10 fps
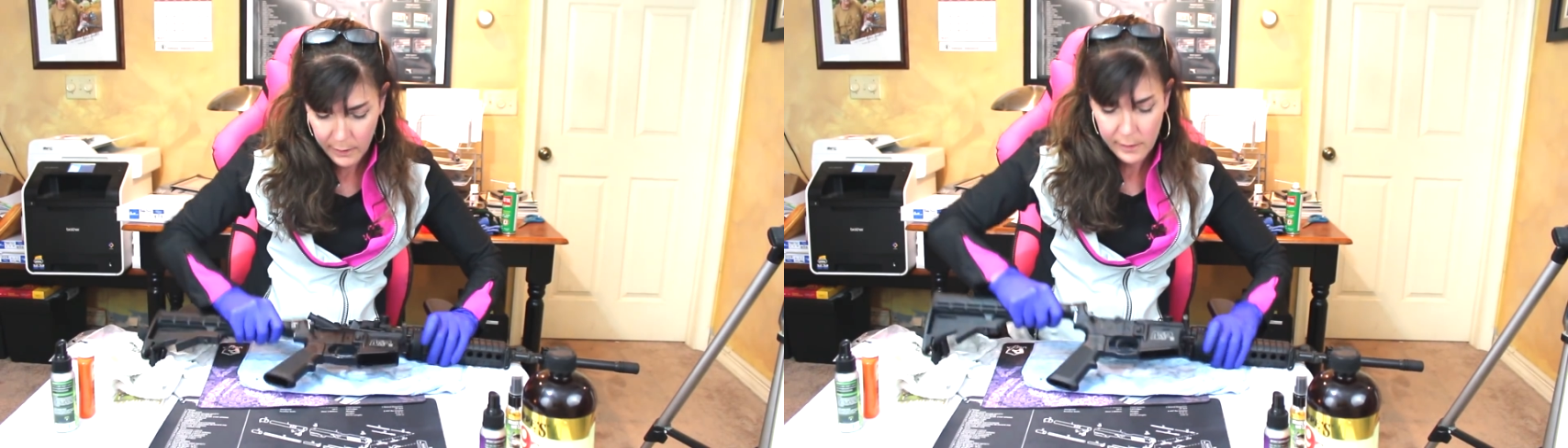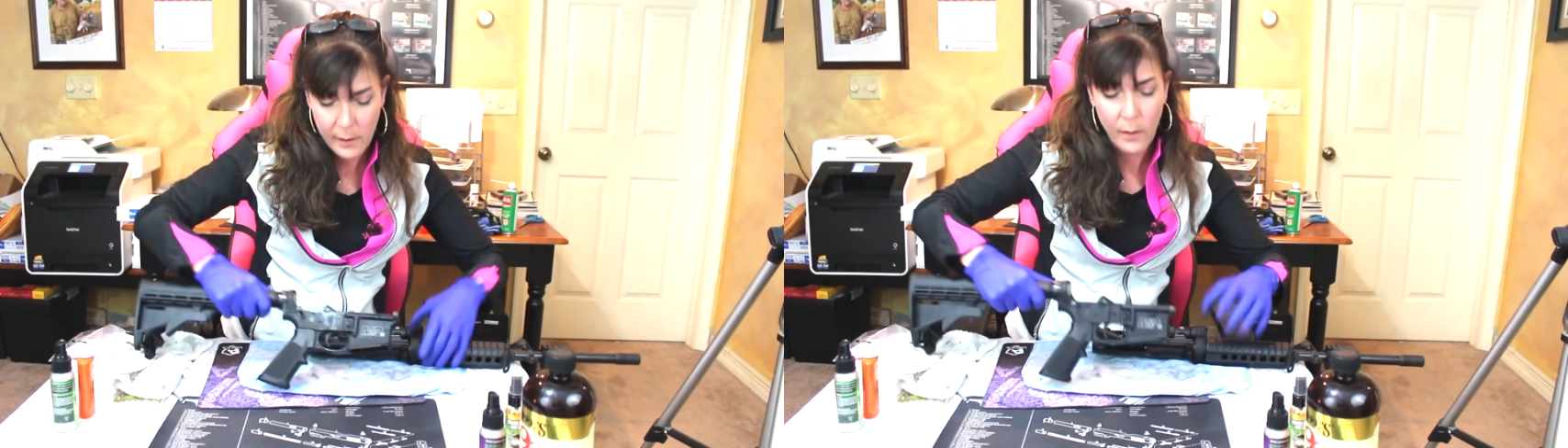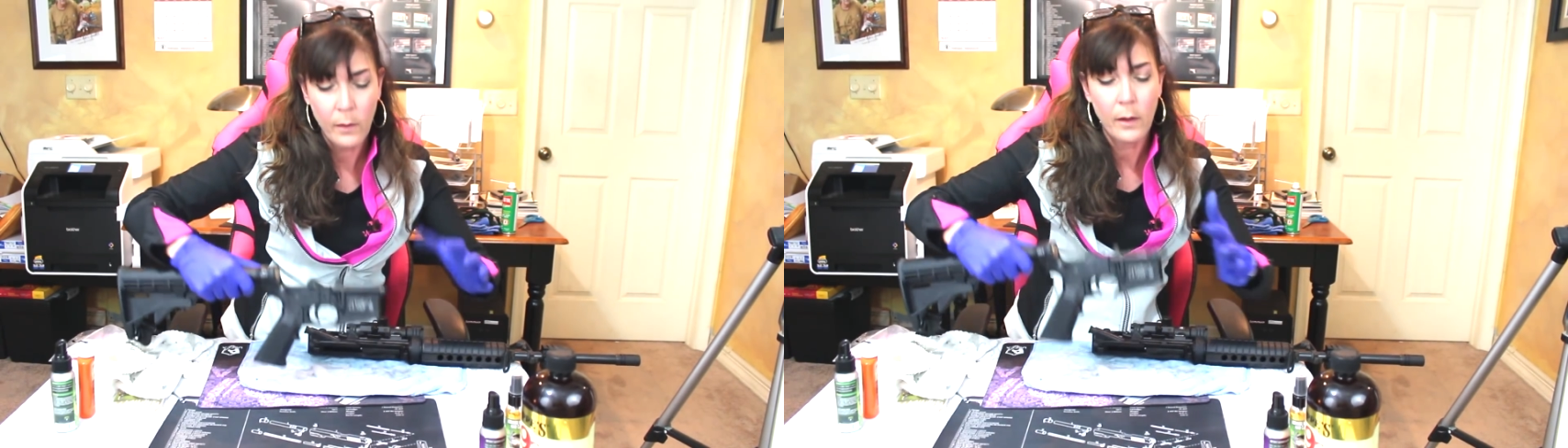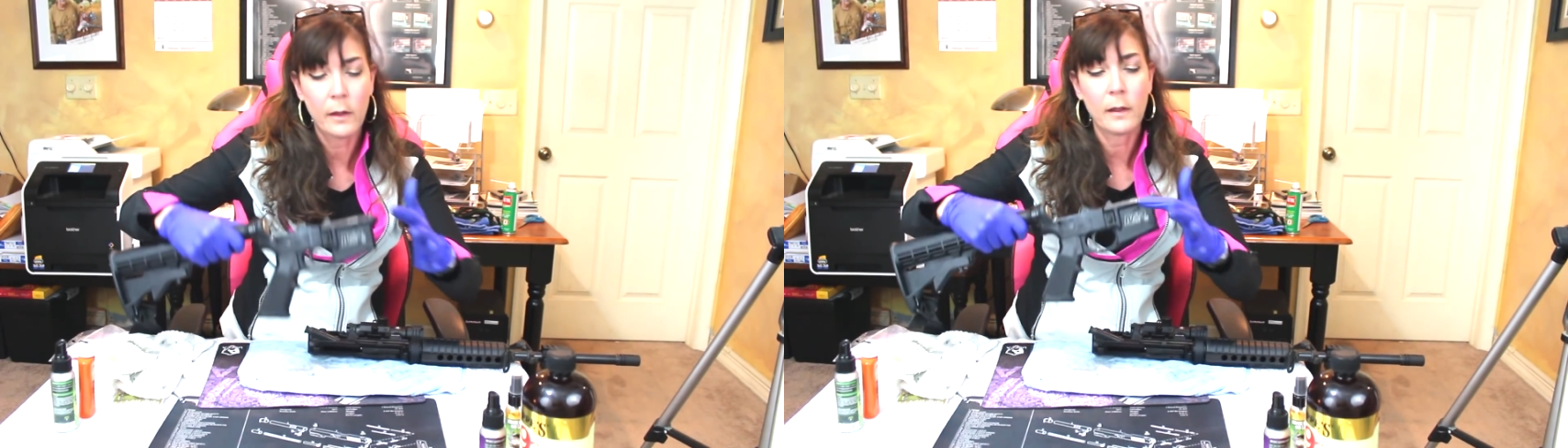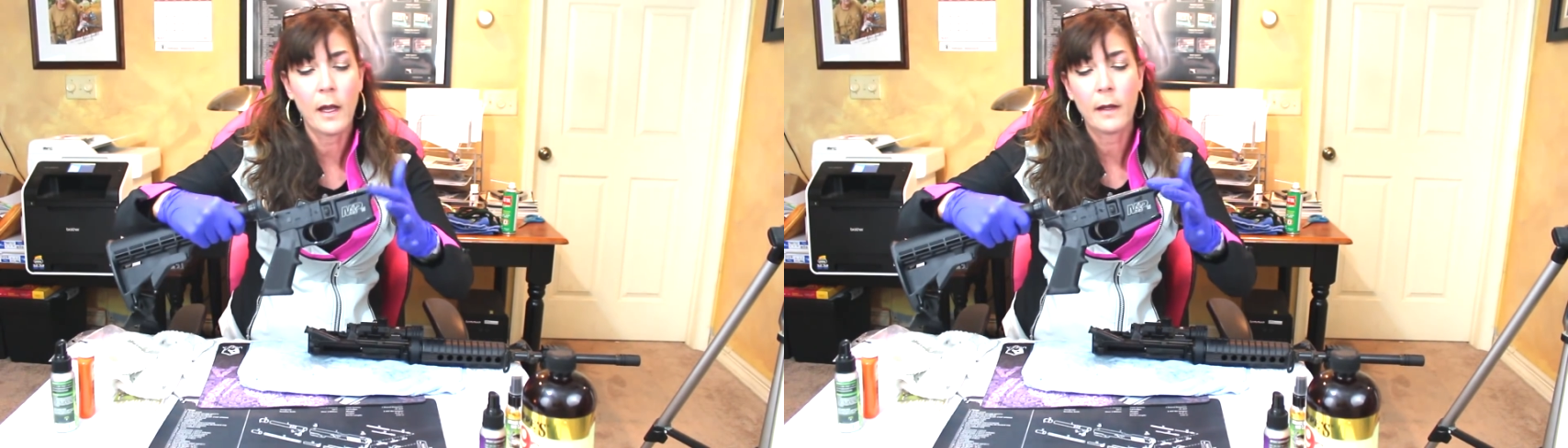So we're going
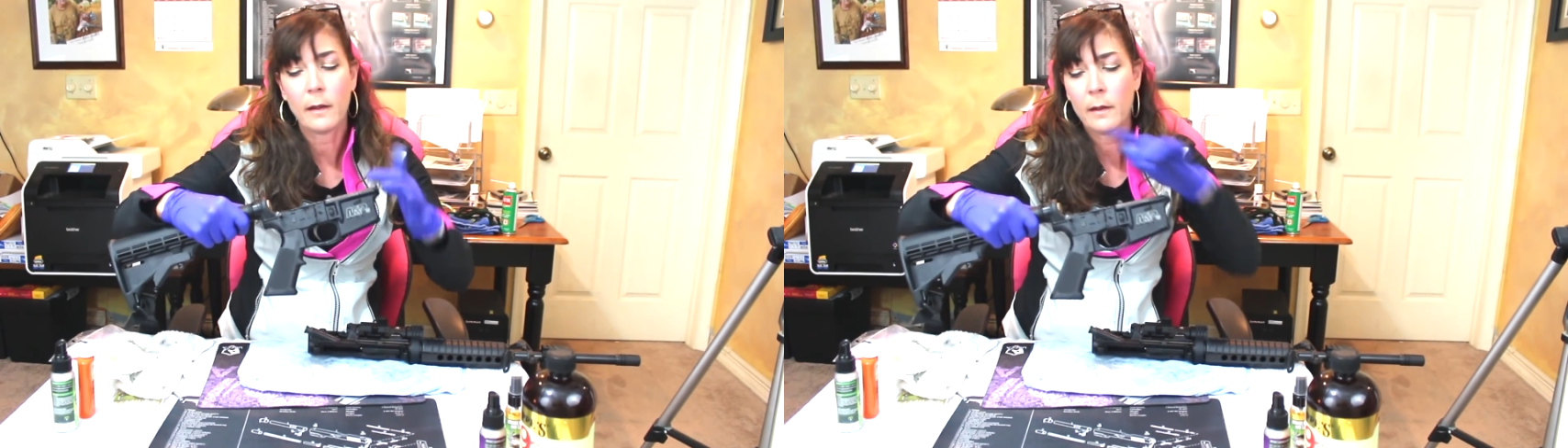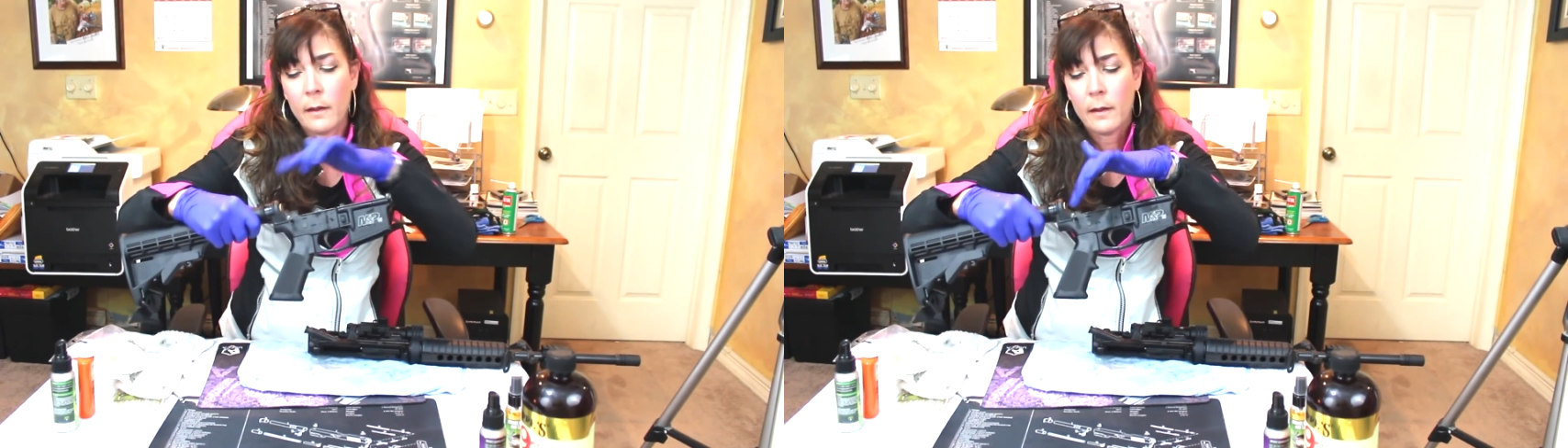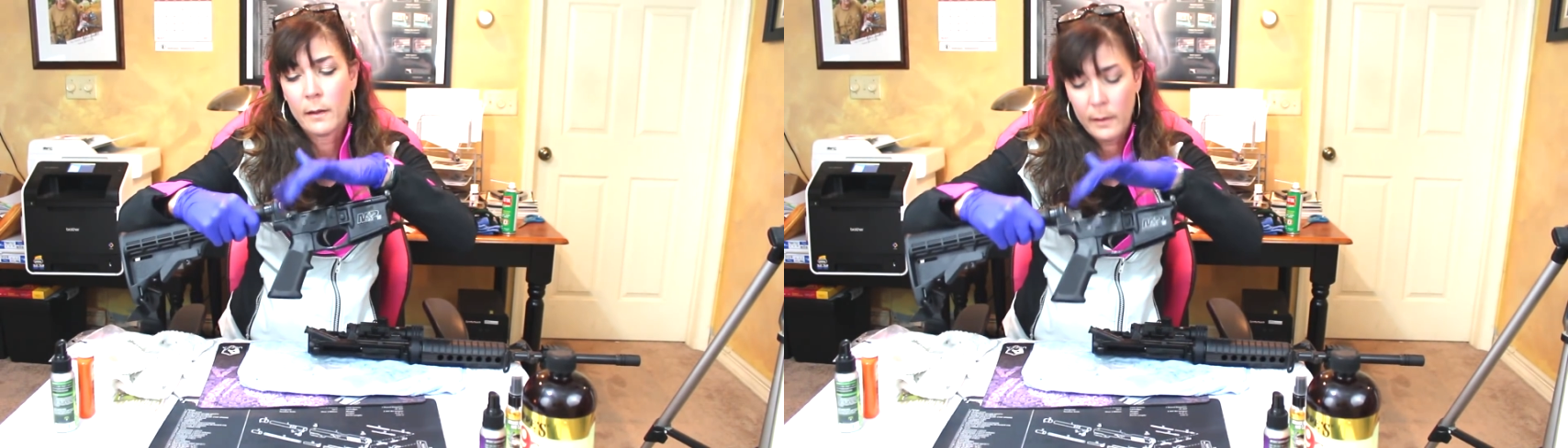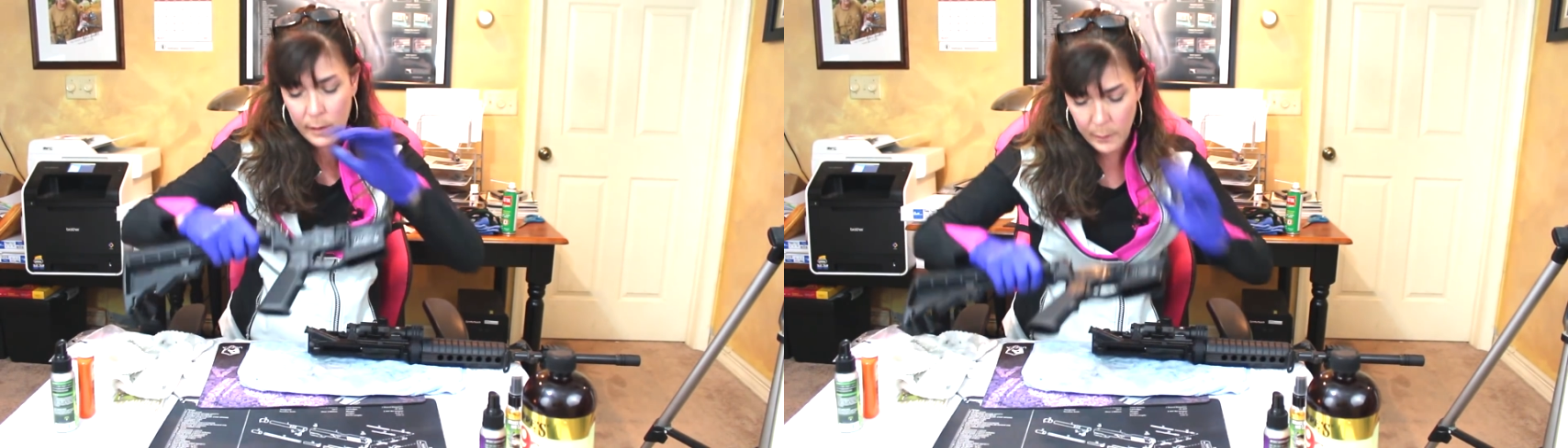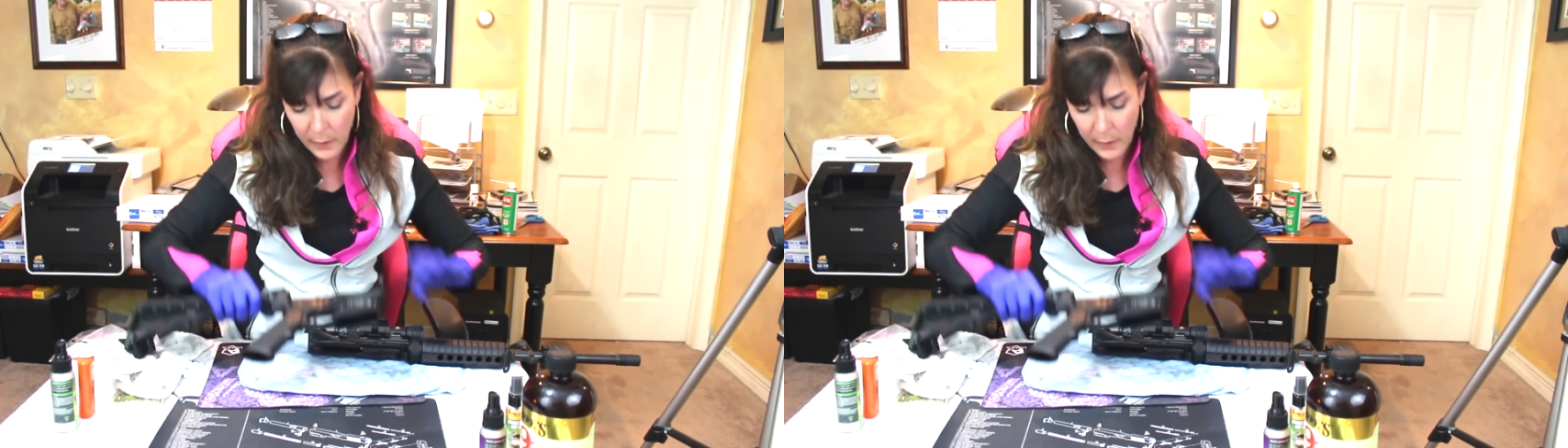to line these